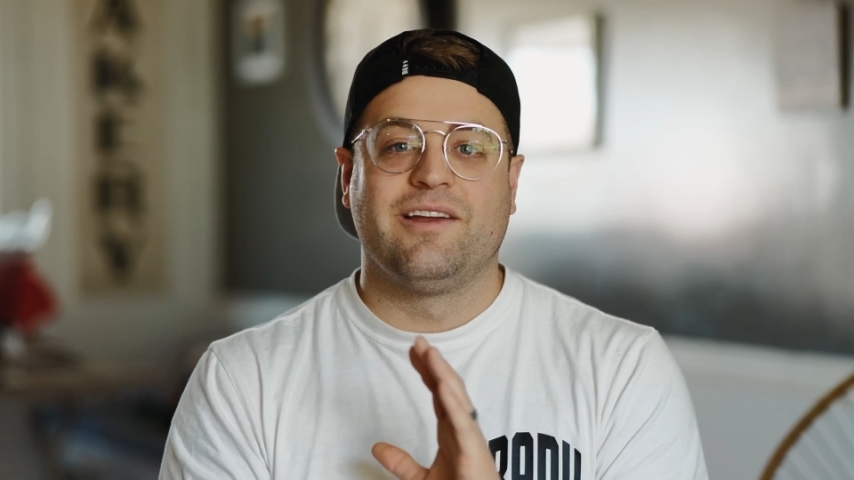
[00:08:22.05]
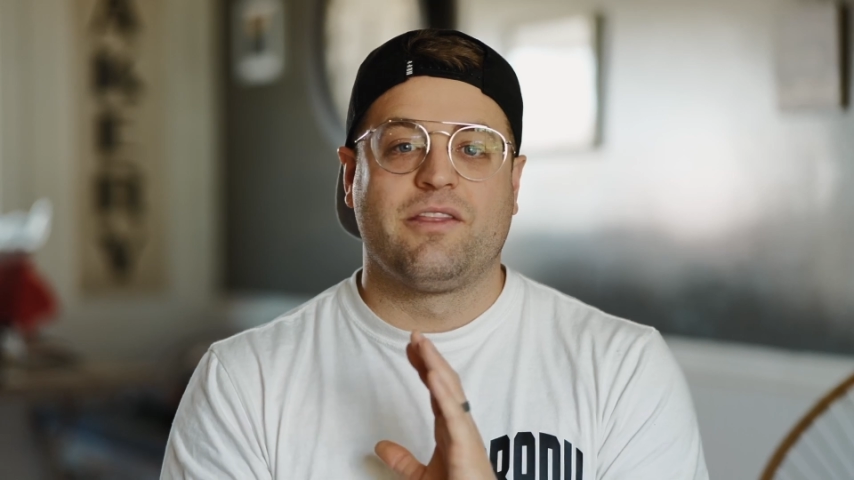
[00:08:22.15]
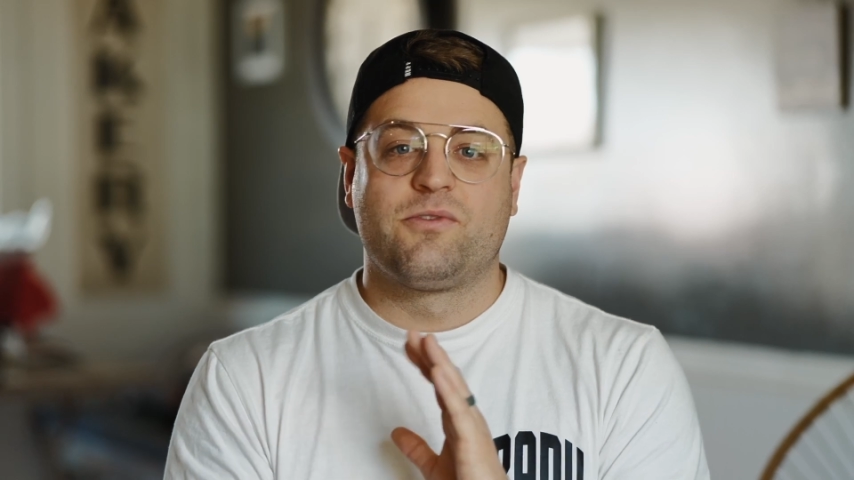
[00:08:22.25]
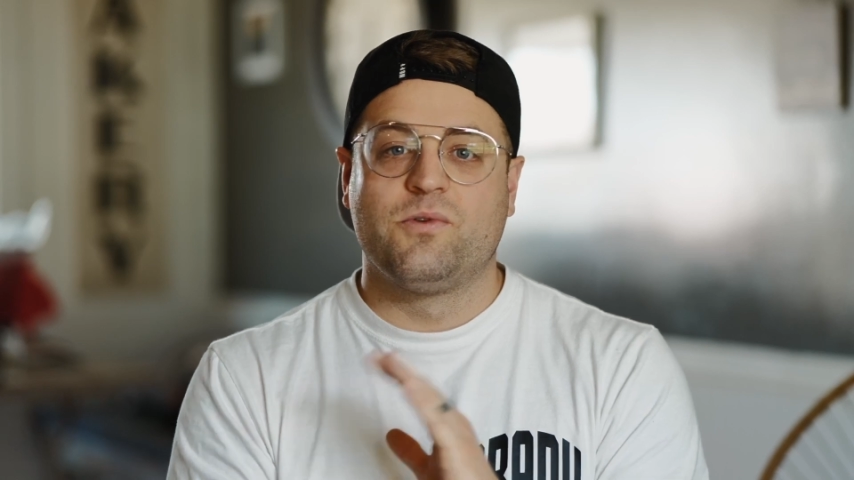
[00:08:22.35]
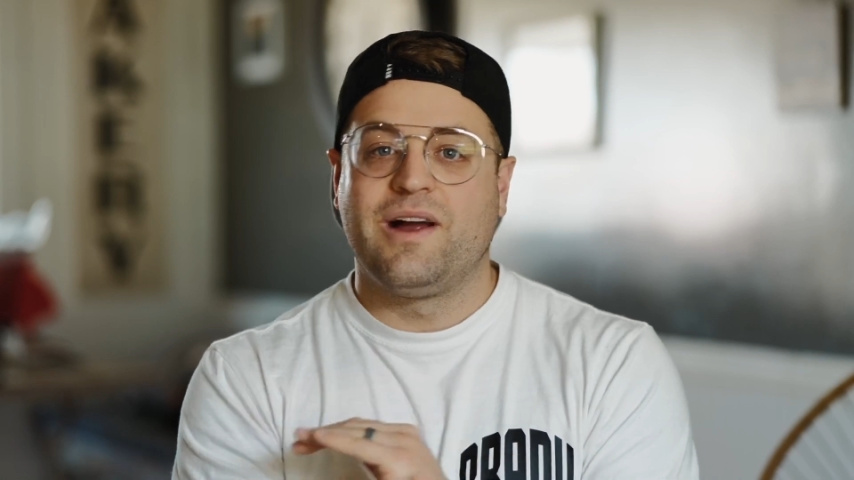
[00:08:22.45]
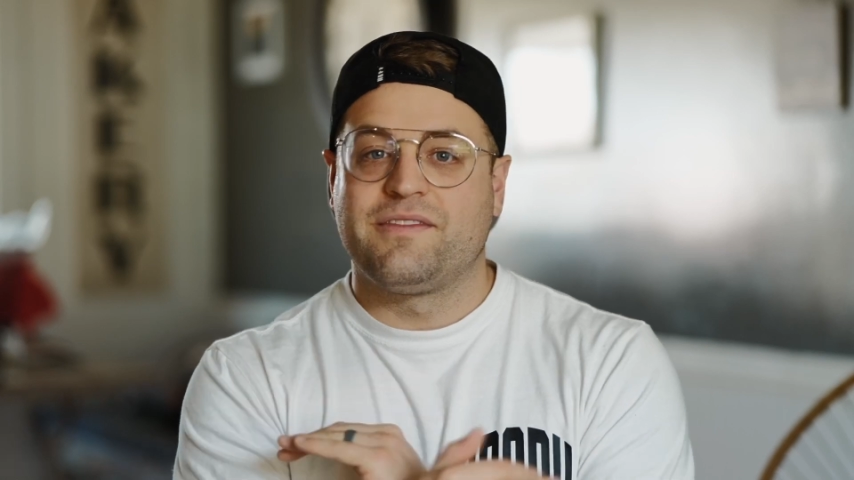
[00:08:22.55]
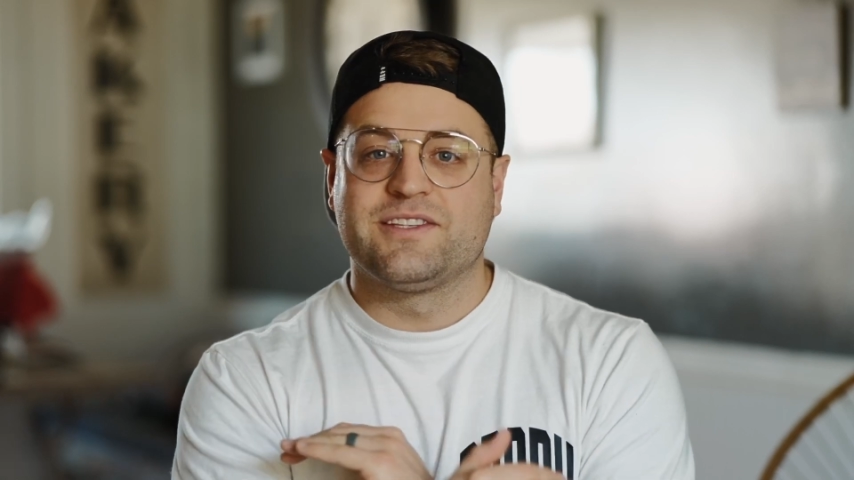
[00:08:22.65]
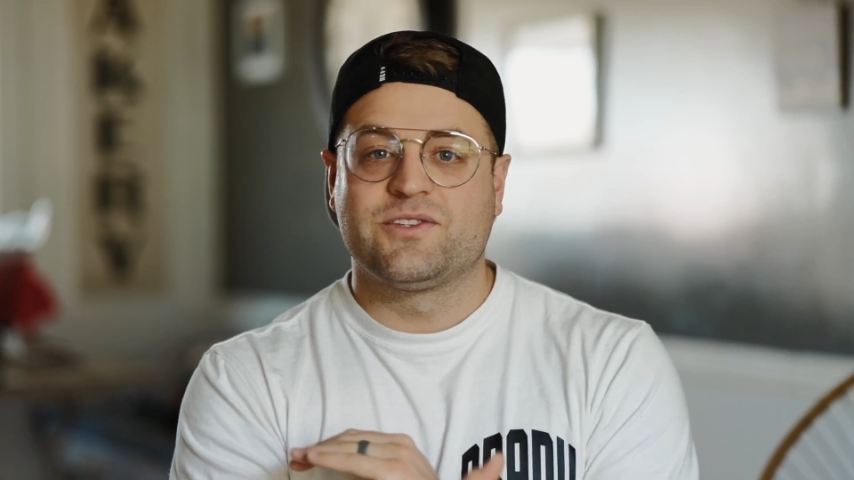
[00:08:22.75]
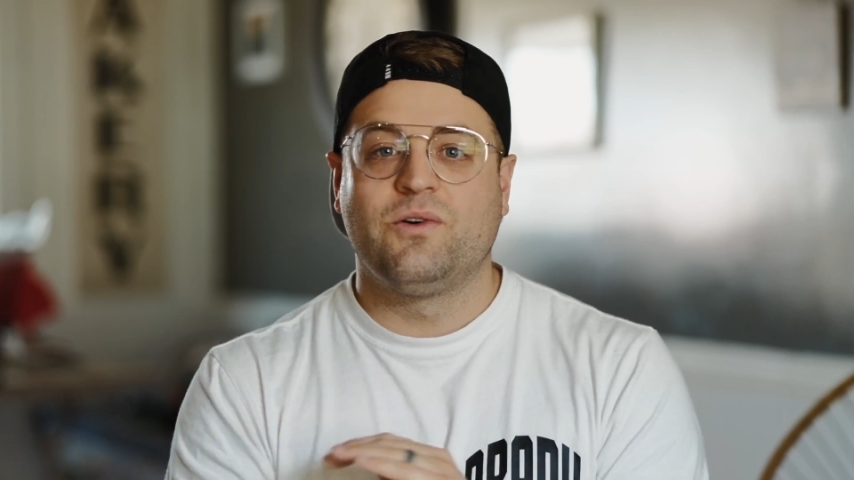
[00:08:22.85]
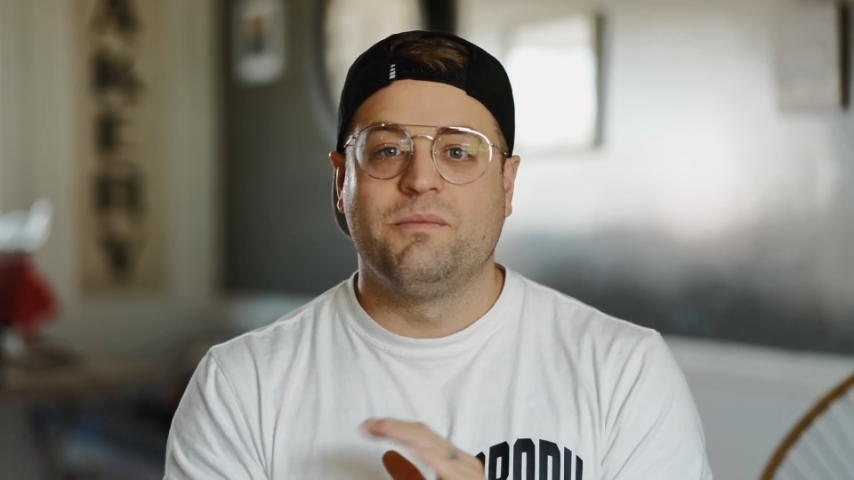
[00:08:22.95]
throughout
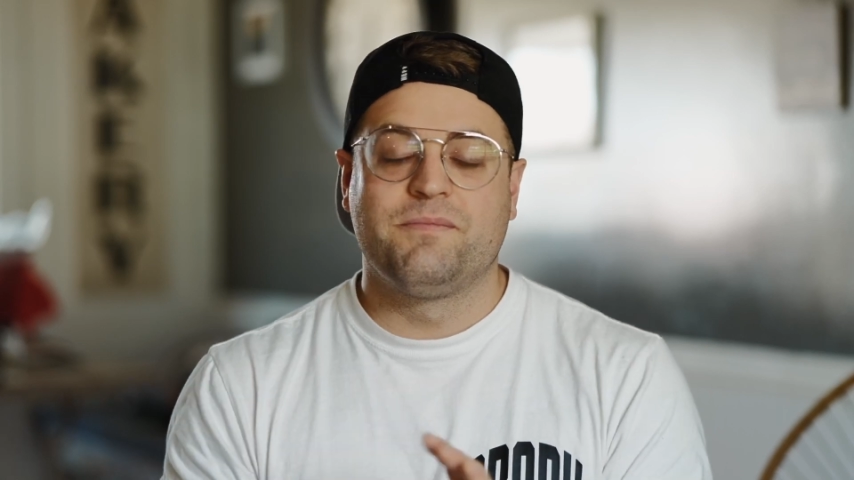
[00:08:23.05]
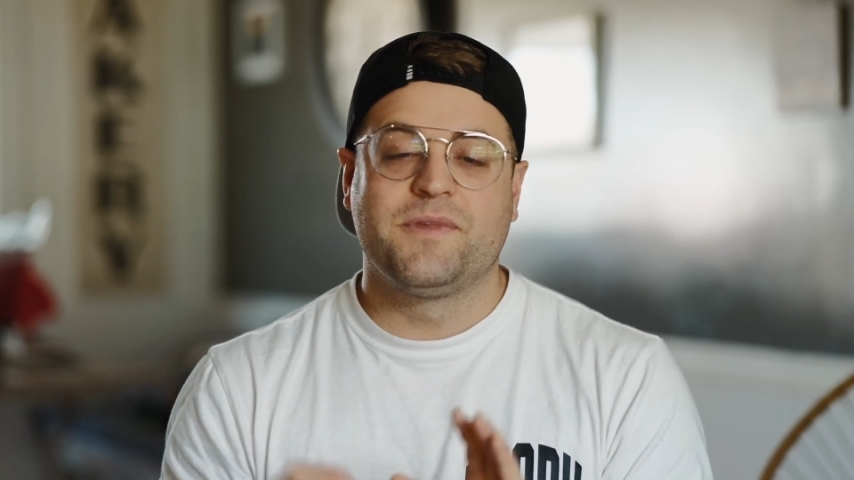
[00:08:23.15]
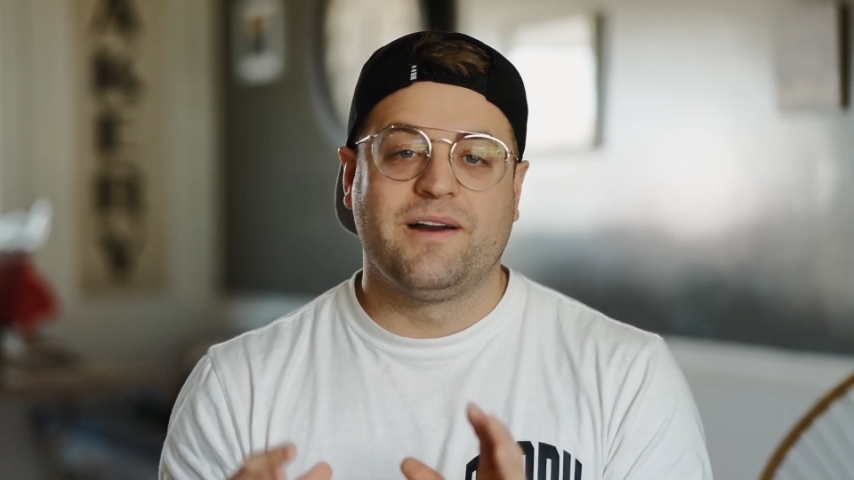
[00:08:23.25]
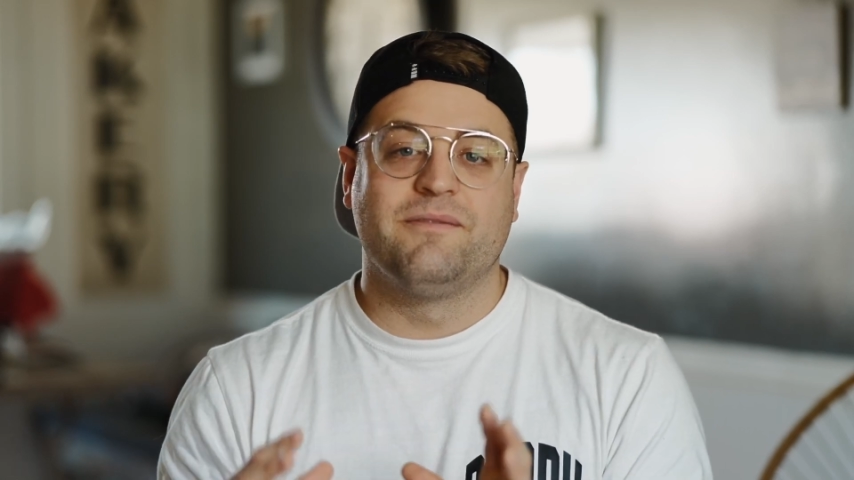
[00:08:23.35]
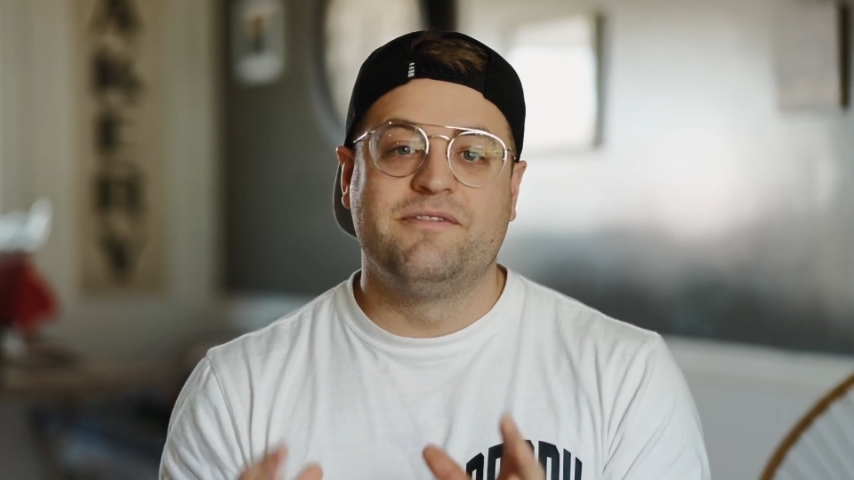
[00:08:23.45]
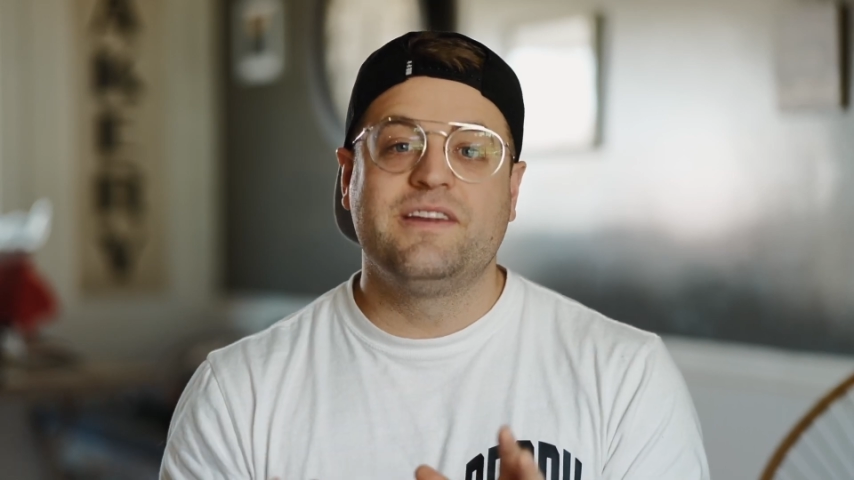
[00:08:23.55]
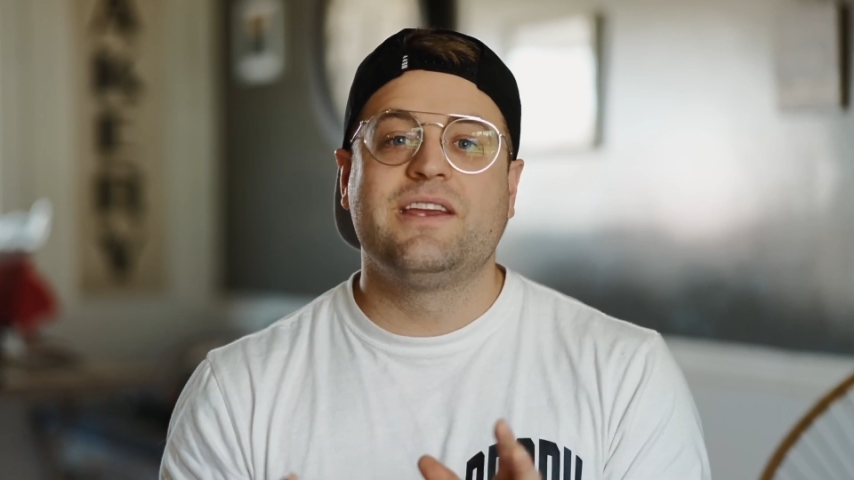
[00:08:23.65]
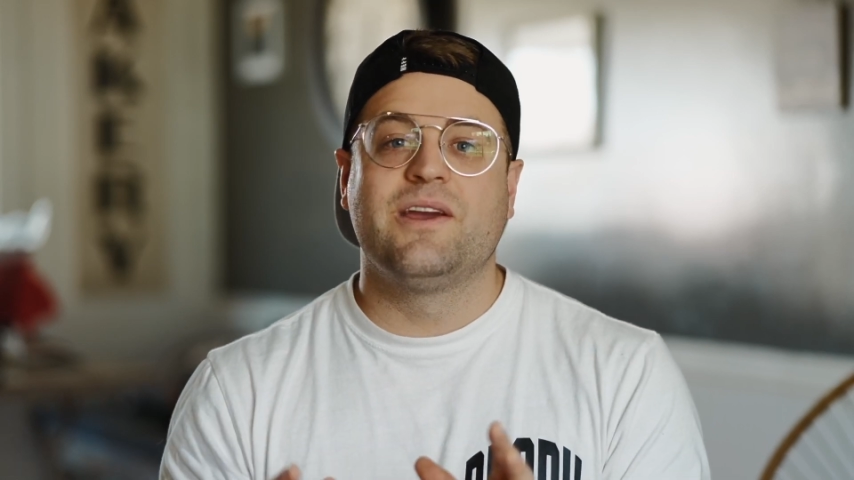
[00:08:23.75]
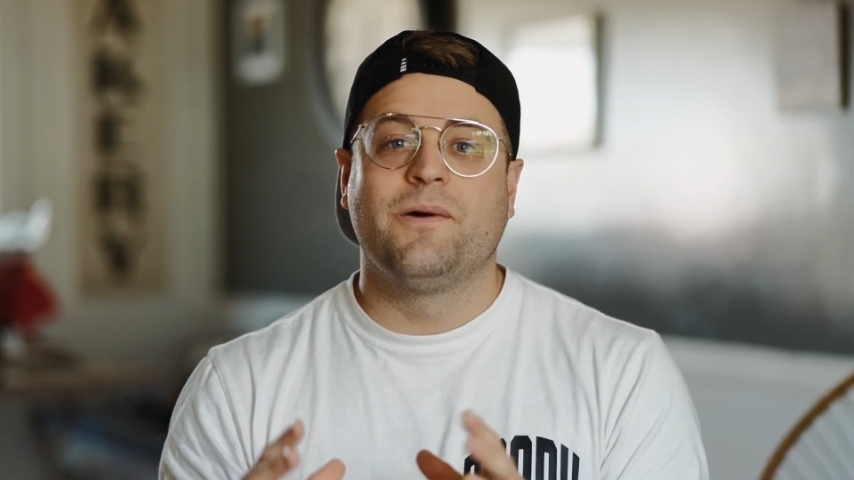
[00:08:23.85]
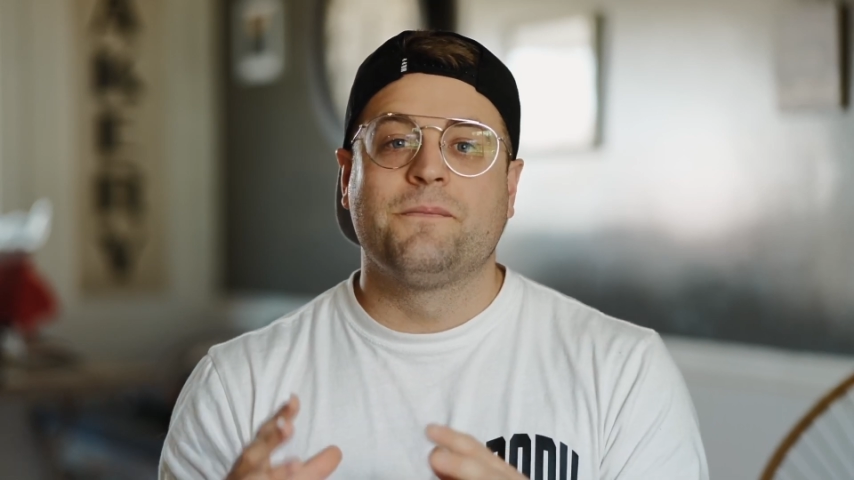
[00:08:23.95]
this whole
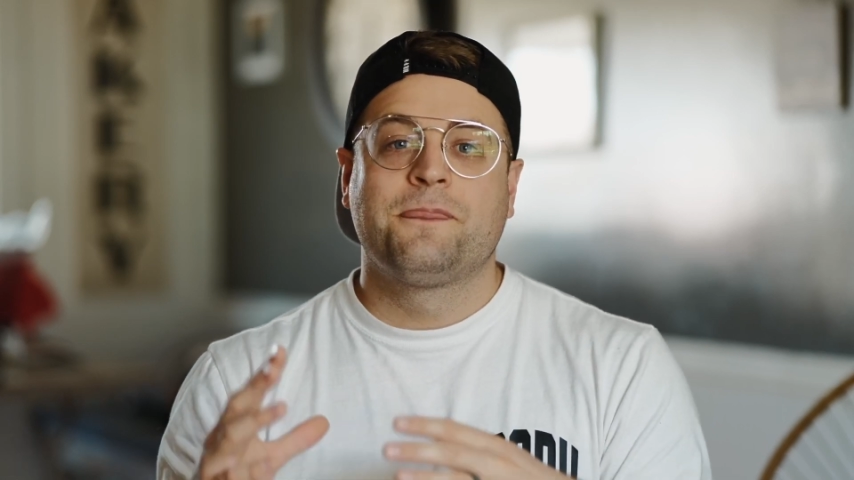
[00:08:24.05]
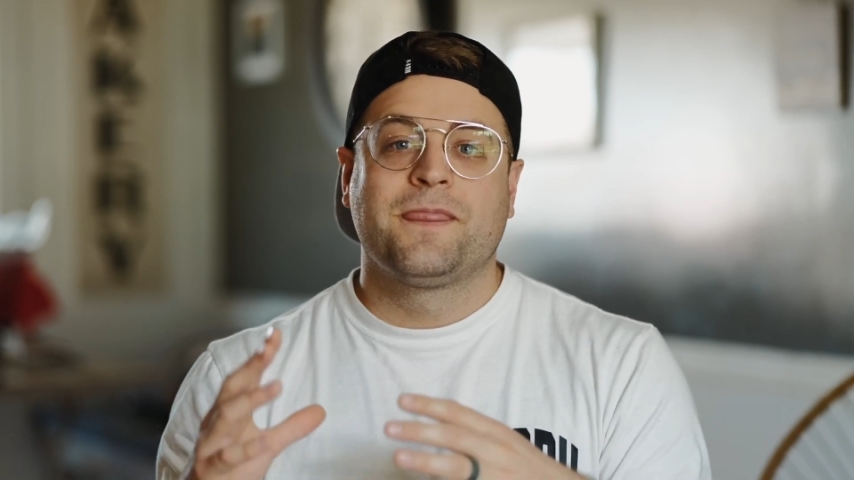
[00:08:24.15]
video,